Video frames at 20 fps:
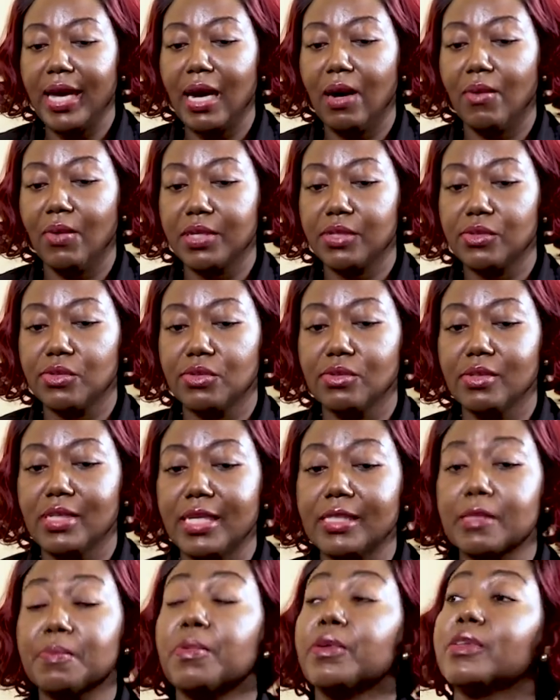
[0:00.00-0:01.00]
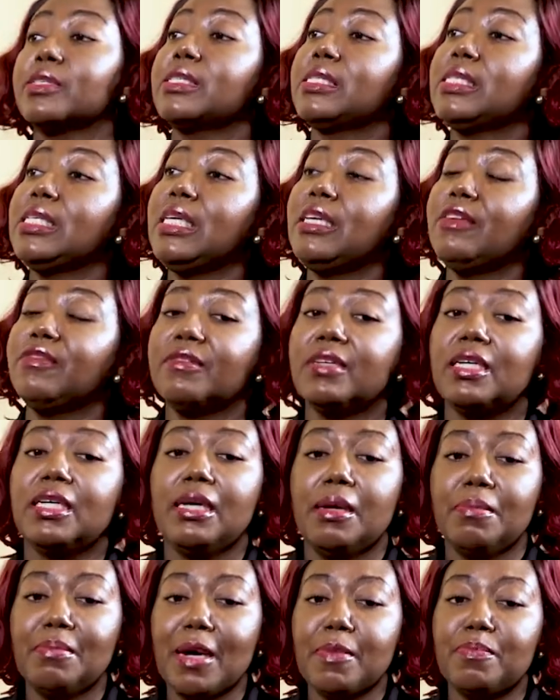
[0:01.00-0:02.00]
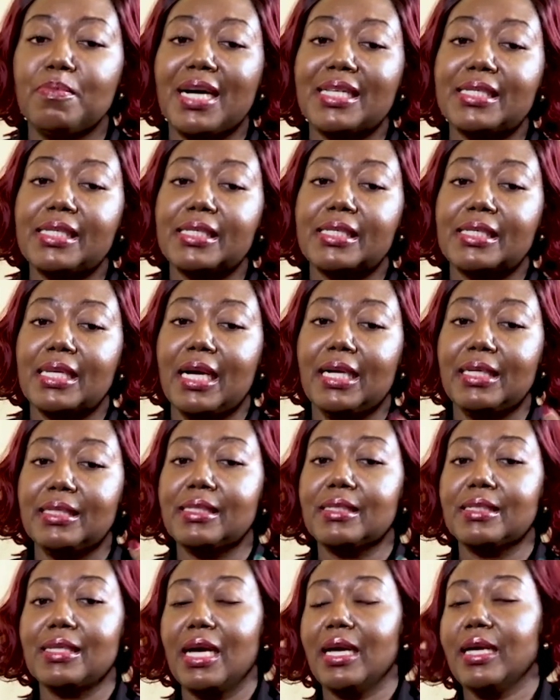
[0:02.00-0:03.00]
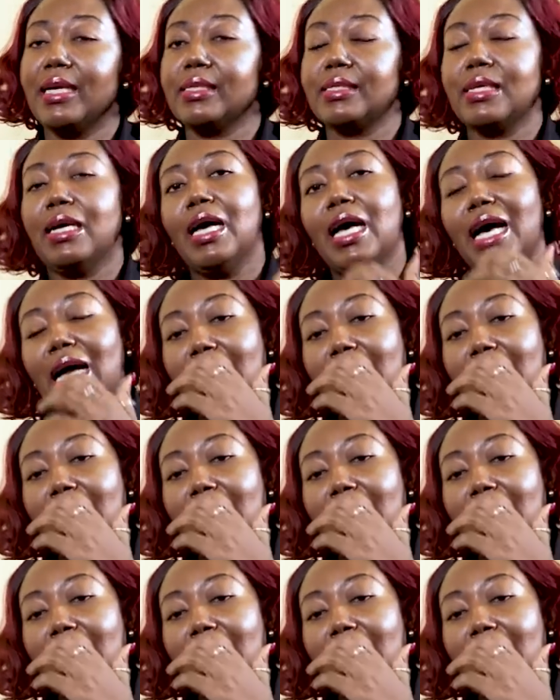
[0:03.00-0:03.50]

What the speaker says: our students perceive mathematics and science.